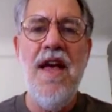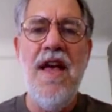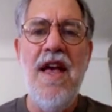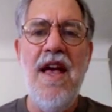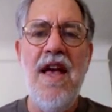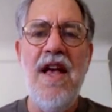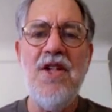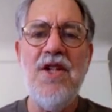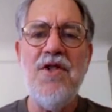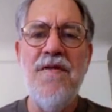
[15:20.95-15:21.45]

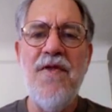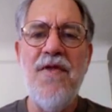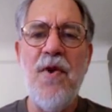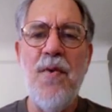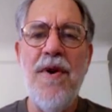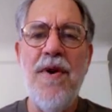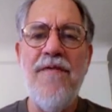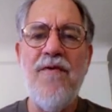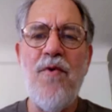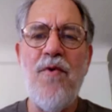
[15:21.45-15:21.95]
Each of the
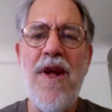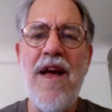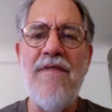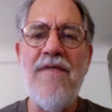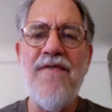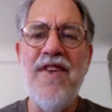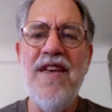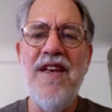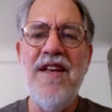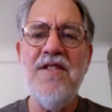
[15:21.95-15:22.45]

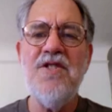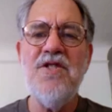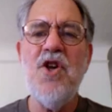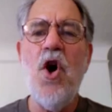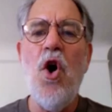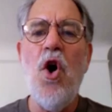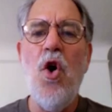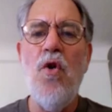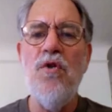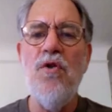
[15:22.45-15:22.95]
riff-raff kids
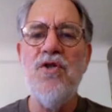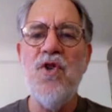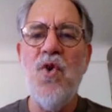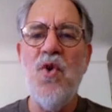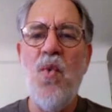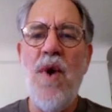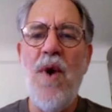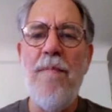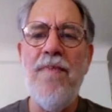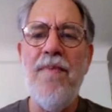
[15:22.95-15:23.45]
holds a
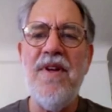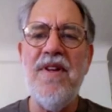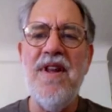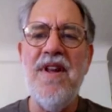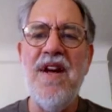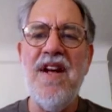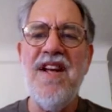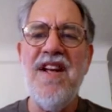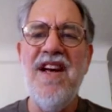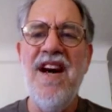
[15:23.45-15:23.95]
weapon:
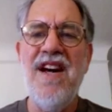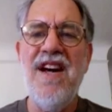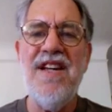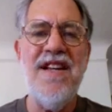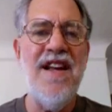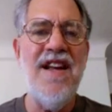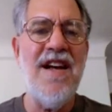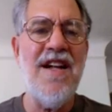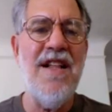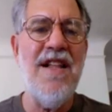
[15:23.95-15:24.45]
gun,
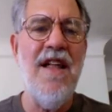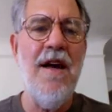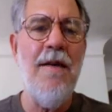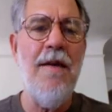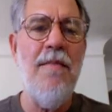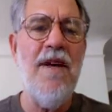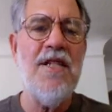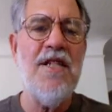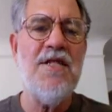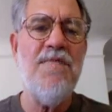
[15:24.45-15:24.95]

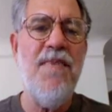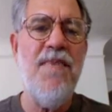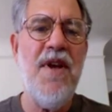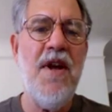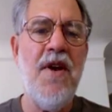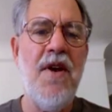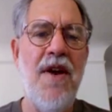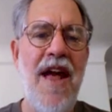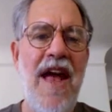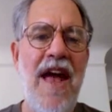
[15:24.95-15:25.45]
club,
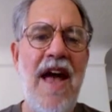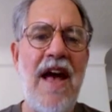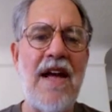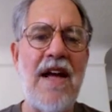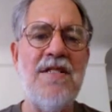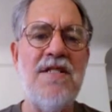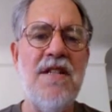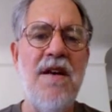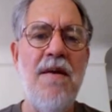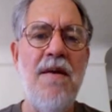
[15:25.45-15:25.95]
spear,
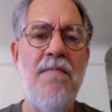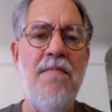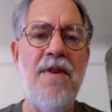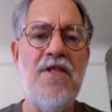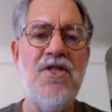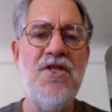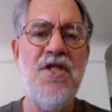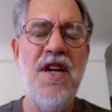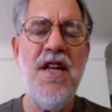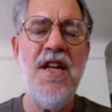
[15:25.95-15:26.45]
axe,
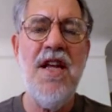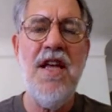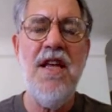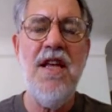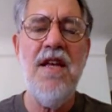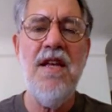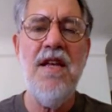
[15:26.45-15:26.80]
machete.